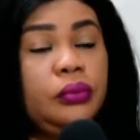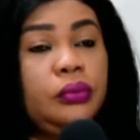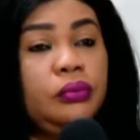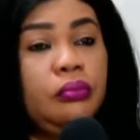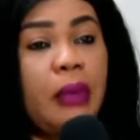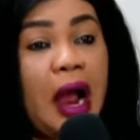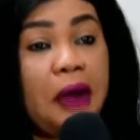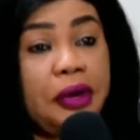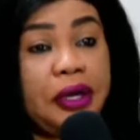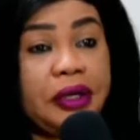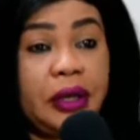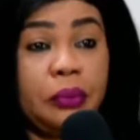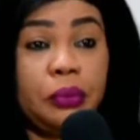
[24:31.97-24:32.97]

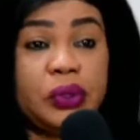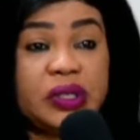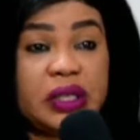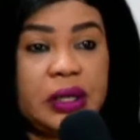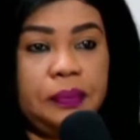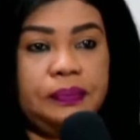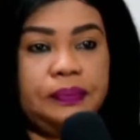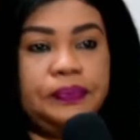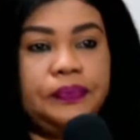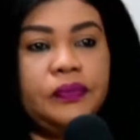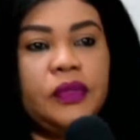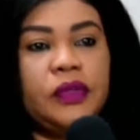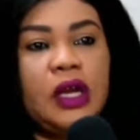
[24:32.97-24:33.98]
marrying a Muslim.
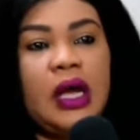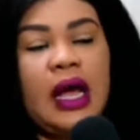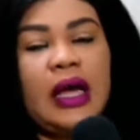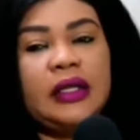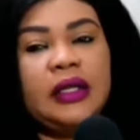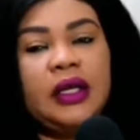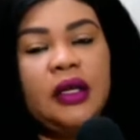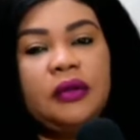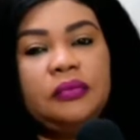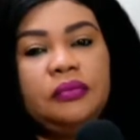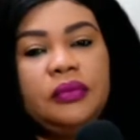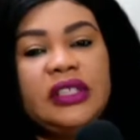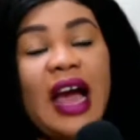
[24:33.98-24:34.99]
And
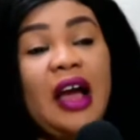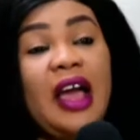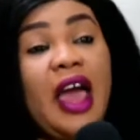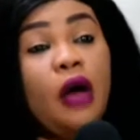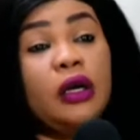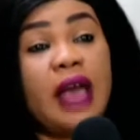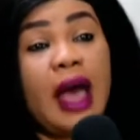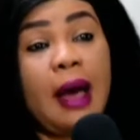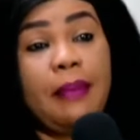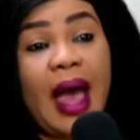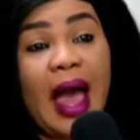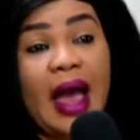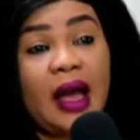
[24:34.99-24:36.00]
that held her
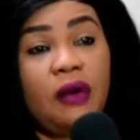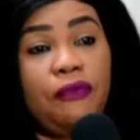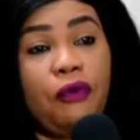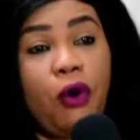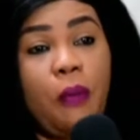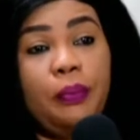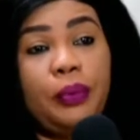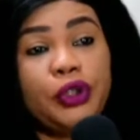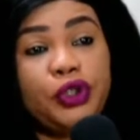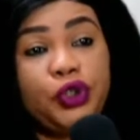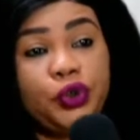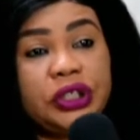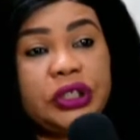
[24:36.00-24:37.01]
back from
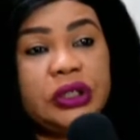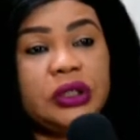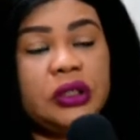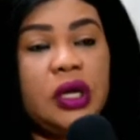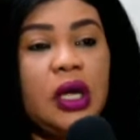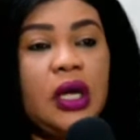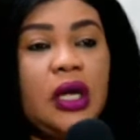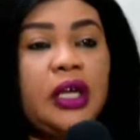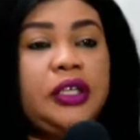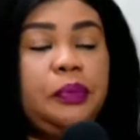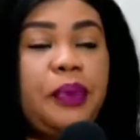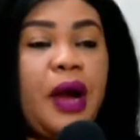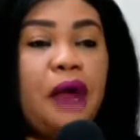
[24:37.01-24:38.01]
pursuing a
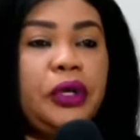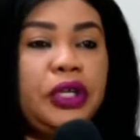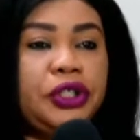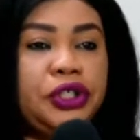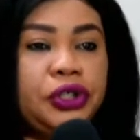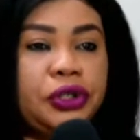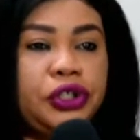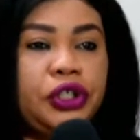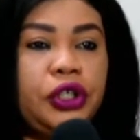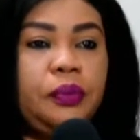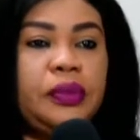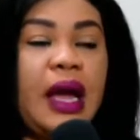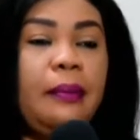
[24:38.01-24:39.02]
deeper
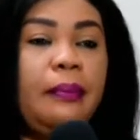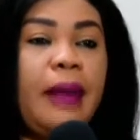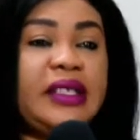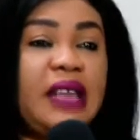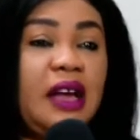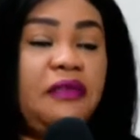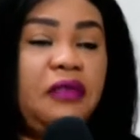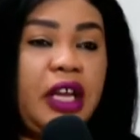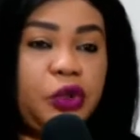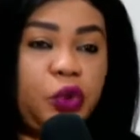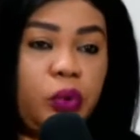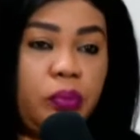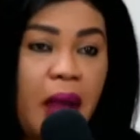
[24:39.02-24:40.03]
relationship that might have led
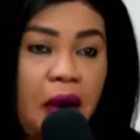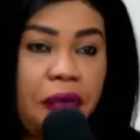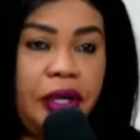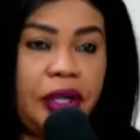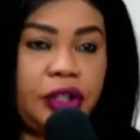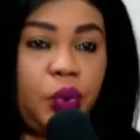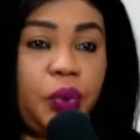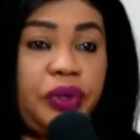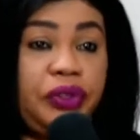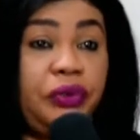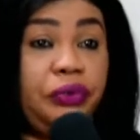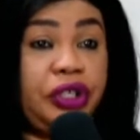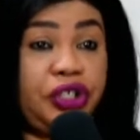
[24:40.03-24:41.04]
to marriage
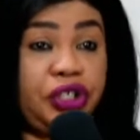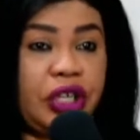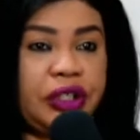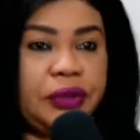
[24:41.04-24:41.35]
with Richard.